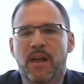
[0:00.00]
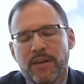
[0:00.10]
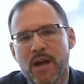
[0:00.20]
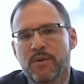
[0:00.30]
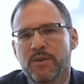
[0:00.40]

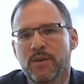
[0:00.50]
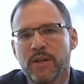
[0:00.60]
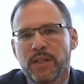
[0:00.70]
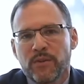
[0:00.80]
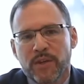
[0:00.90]
Now, when you're
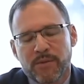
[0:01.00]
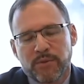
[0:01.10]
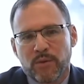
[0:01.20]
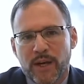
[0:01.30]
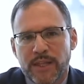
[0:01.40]
interviewing an
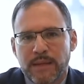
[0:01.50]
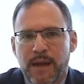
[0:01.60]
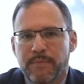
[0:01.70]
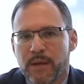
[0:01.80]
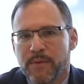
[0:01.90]
employee, they
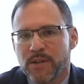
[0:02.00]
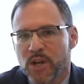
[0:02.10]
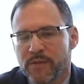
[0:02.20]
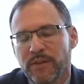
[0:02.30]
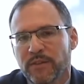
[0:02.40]
might be a bit
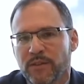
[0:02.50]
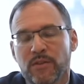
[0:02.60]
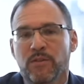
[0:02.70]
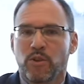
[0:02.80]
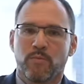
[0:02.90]
nervous and
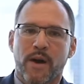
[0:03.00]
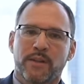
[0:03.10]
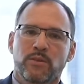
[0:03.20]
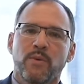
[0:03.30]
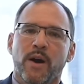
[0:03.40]
you might
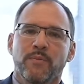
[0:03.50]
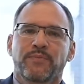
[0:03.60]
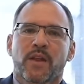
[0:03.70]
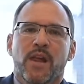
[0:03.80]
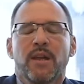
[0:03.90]
as well.